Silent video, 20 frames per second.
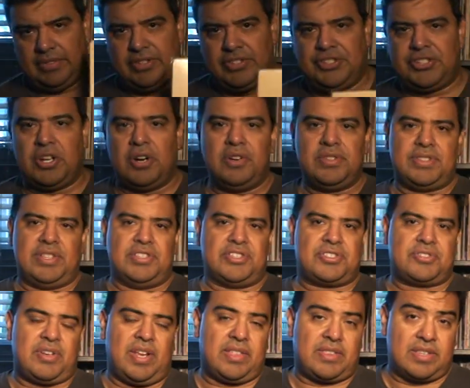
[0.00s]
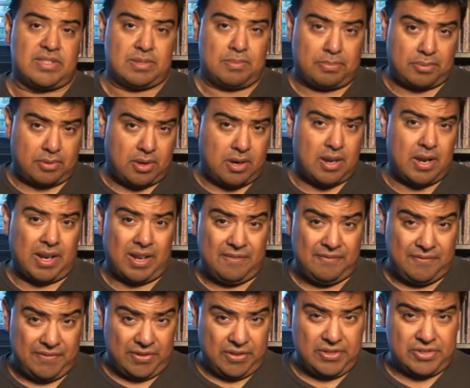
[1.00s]
Shows his strength as a prog
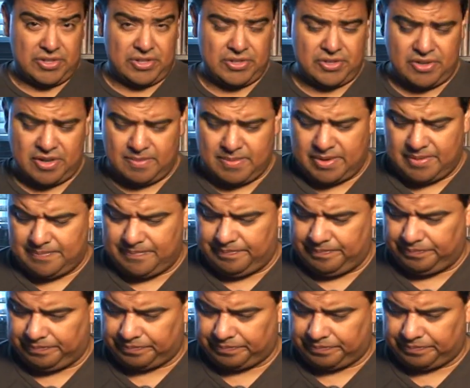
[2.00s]
and fusion drummer.